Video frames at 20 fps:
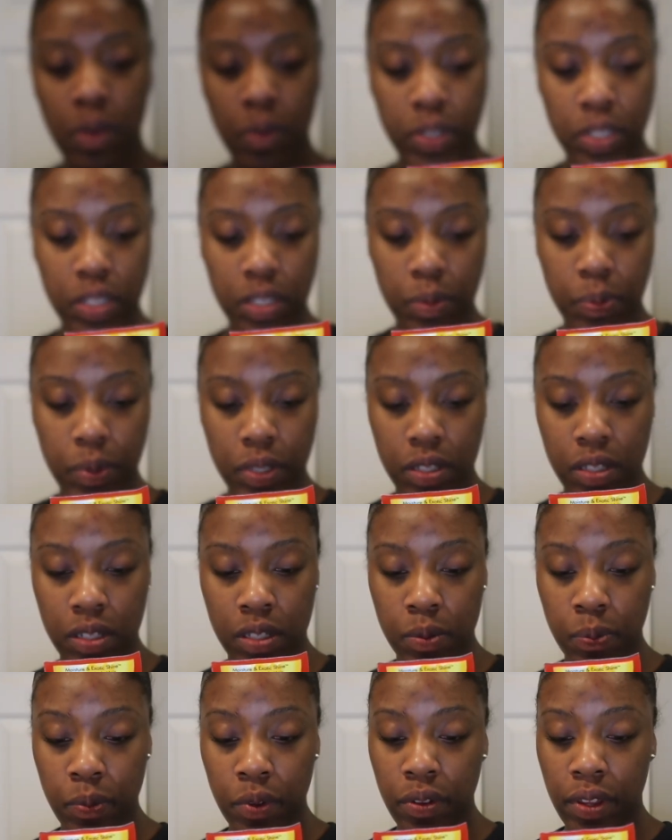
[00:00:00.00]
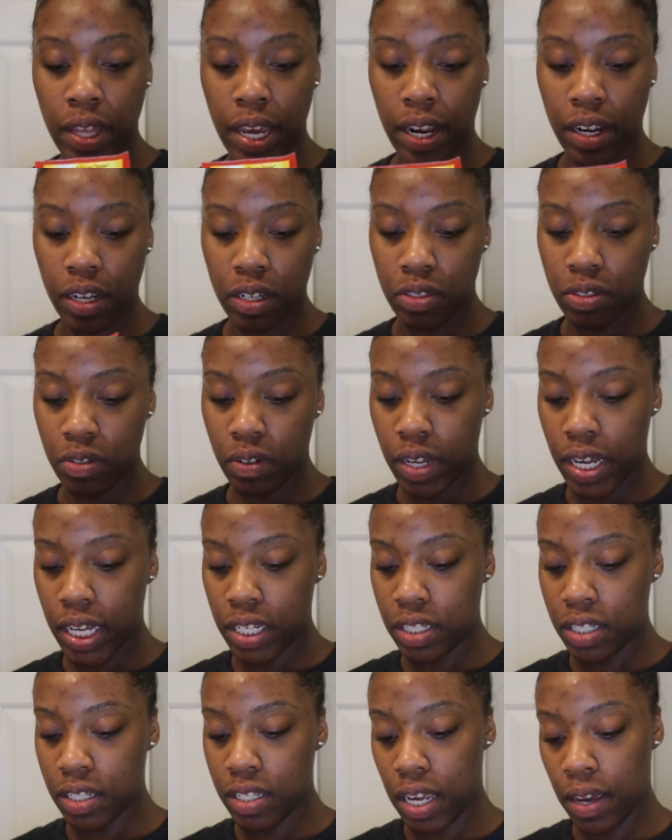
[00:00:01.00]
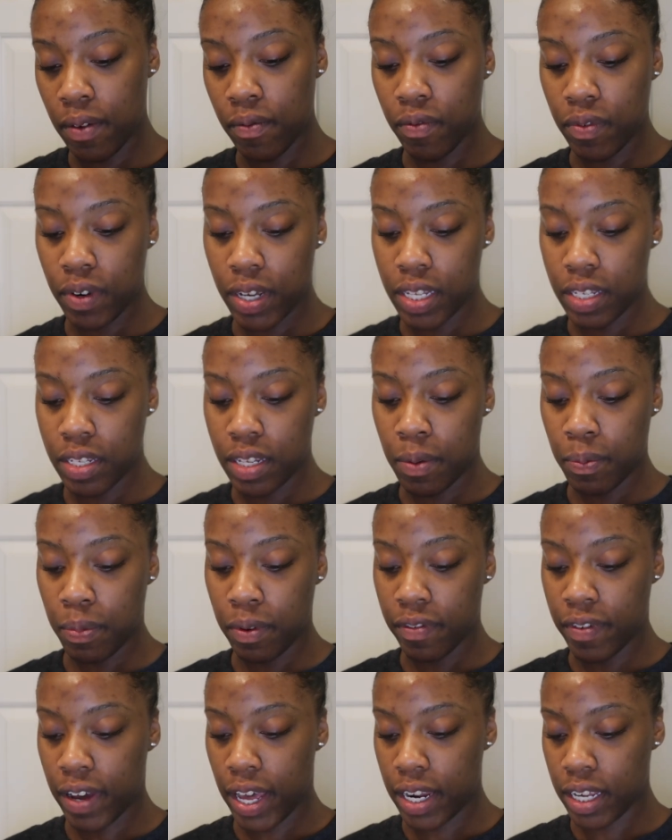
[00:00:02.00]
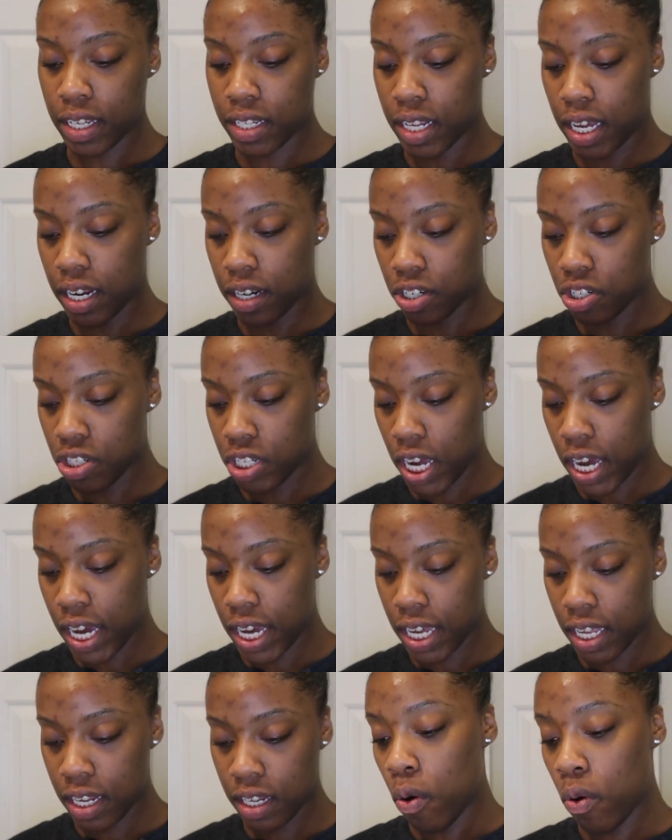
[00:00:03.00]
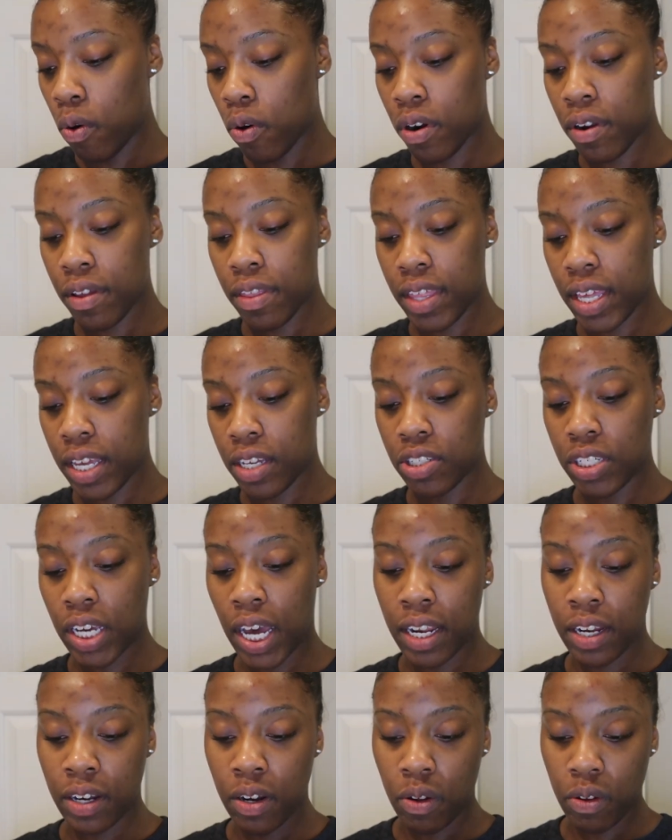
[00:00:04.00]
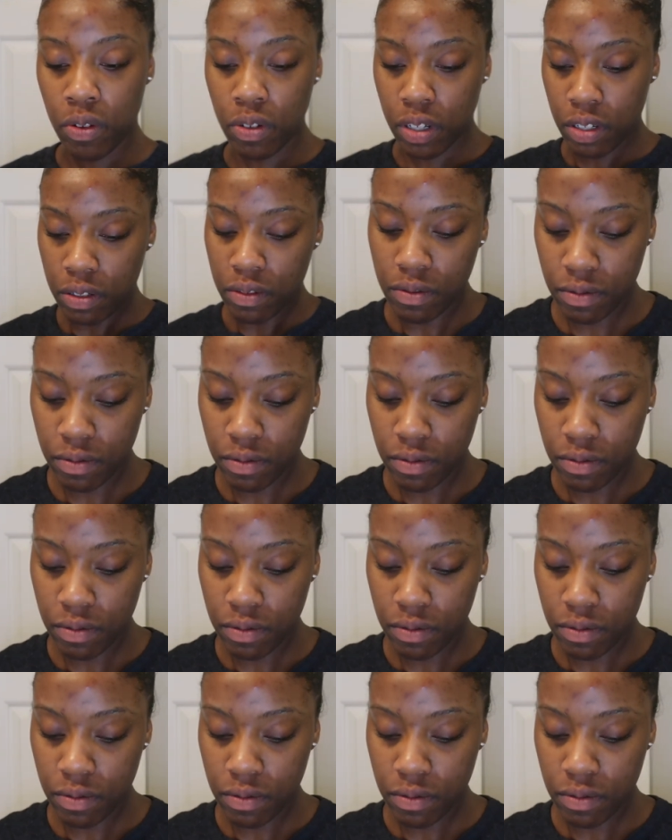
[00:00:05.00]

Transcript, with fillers: which is supposed to smooth hair control edges tame frizz and provide exact shine or the shine and hold